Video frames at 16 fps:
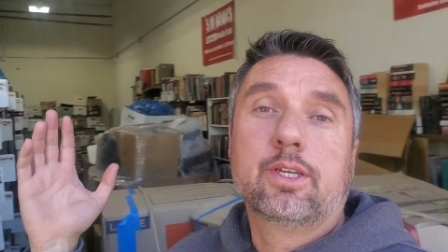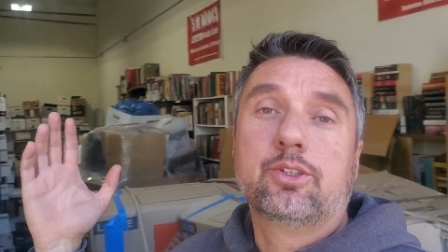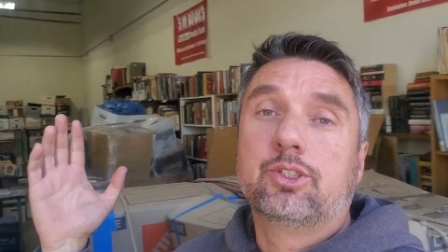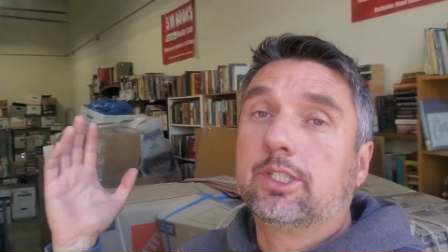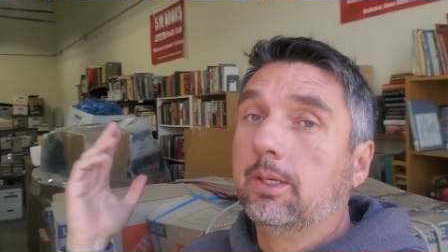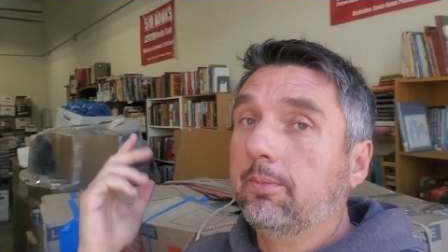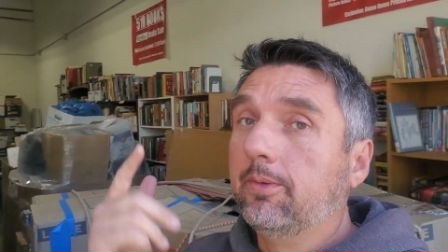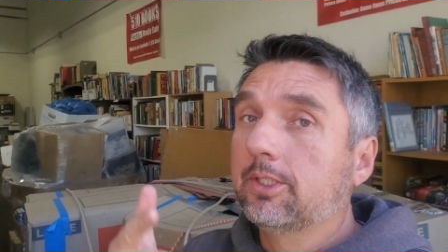You
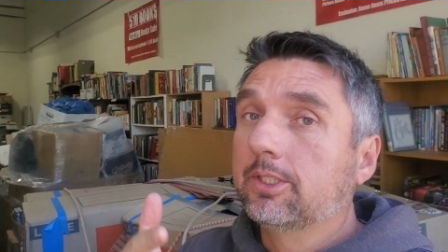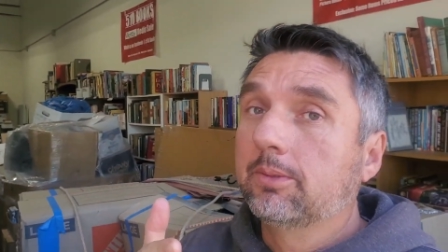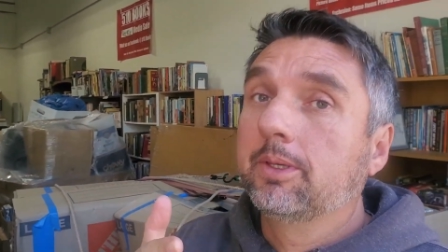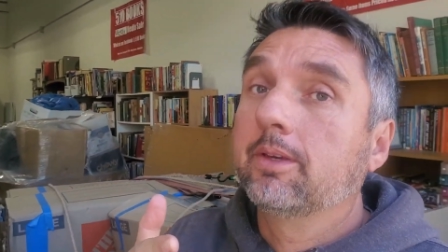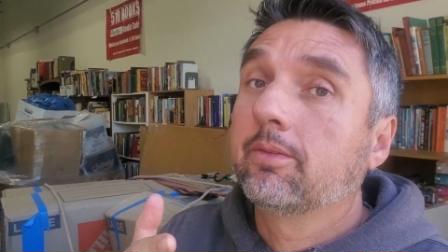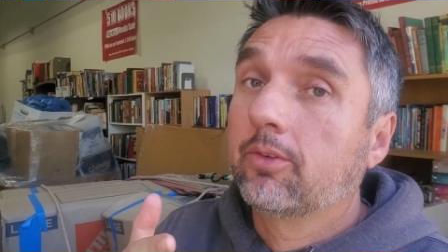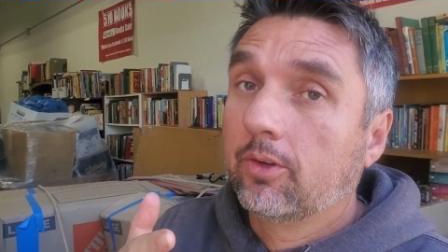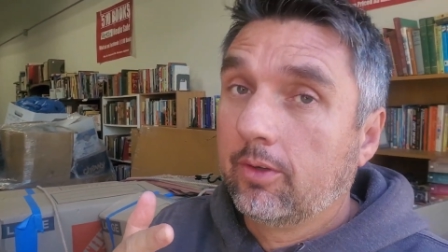should come visit
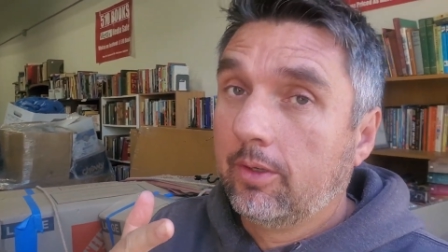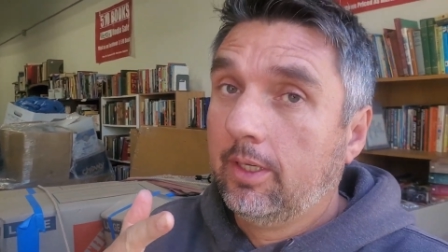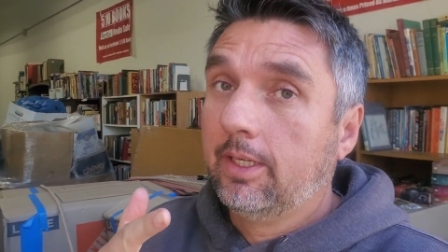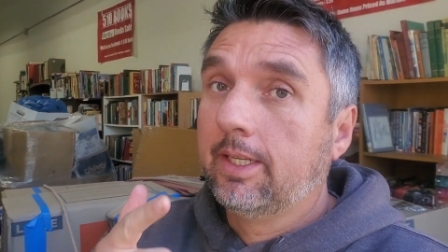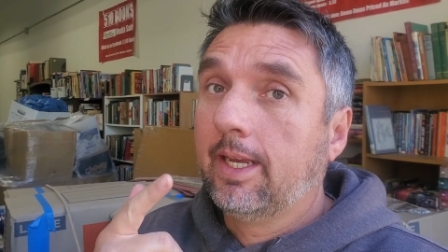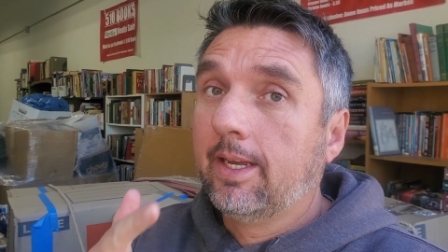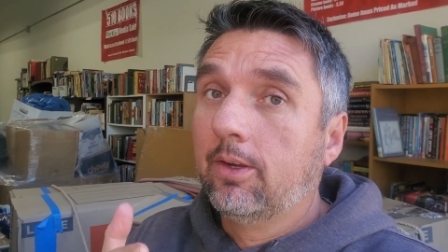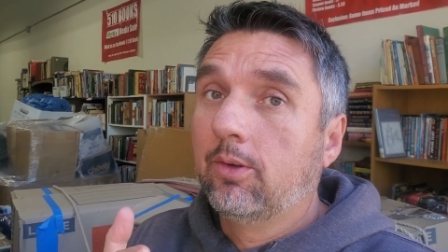me if you're in
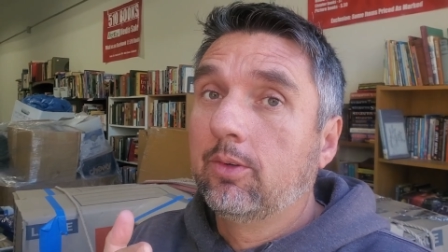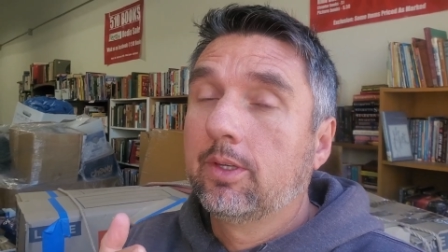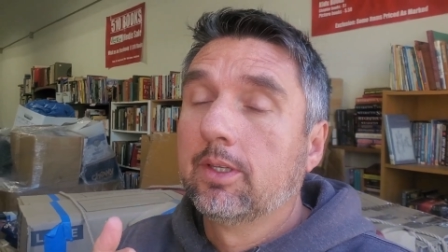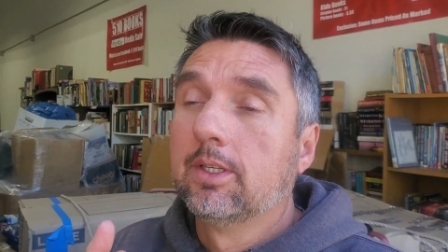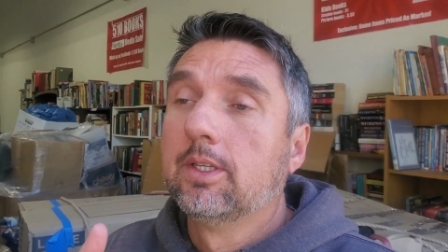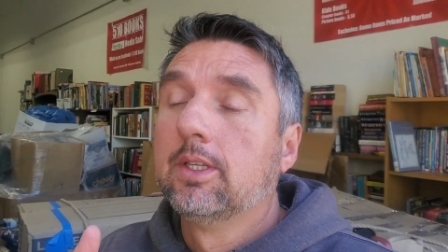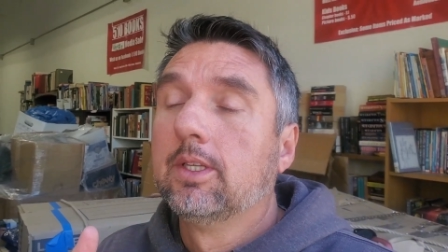town.